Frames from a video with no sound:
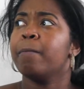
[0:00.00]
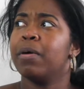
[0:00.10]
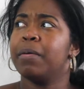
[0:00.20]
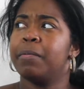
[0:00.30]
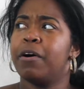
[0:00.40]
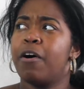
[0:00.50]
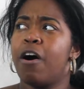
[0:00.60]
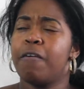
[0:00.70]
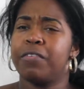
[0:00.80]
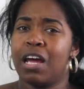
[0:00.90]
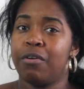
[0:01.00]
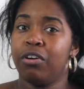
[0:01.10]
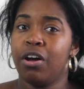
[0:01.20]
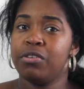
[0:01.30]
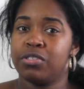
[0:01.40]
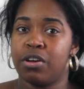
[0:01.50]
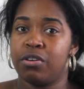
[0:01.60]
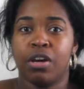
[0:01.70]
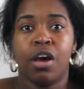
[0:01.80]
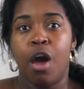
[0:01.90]
maybe about half an hour ago.
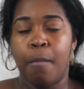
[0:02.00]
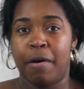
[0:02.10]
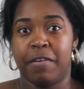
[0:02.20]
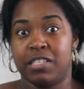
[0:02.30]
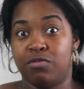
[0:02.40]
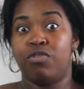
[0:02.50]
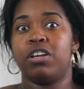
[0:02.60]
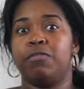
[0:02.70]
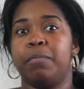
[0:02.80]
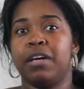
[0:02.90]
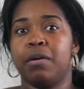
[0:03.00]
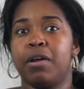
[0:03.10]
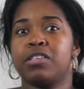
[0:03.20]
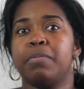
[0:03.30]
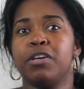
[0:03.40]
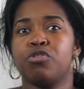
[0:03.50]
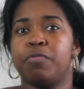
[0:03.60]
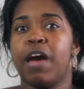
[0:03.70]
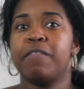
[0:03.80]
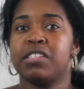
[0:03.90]
So my face is ready for makeup now. So make sure if
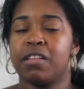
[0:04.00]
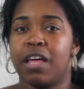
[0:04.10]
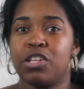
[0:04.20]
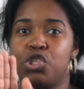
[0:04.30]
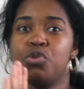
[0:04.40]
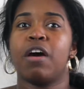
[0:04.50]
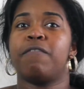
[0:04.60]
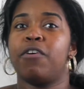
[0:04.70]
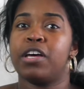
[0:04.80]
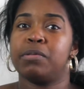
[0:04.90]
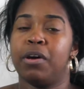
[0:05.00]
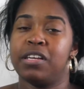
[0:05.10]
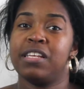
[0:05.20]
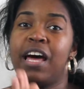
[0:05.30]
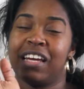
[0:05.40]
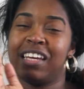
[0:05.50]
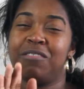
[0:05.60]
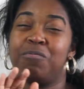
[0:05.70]
you haven't done that, do that first, because that